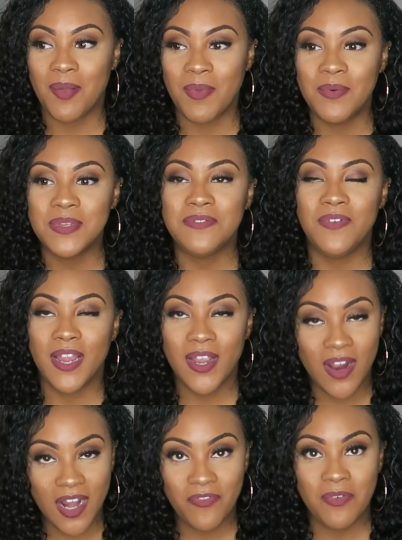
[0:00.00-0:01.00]
It was very
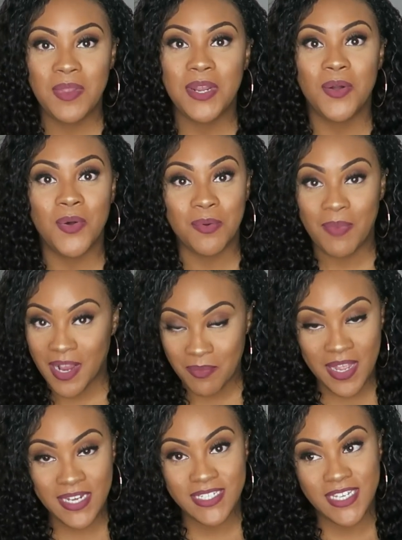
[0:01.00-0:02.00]
hard for me to hold back
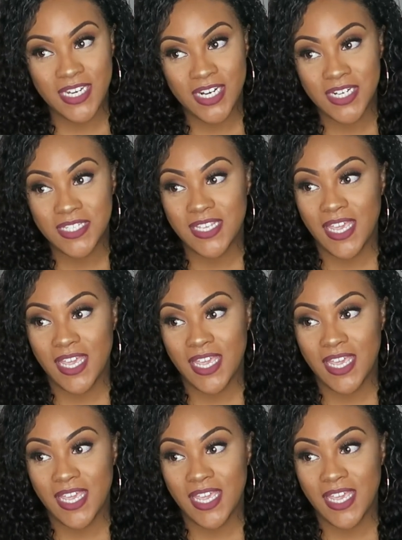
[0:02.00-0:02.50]
my tears,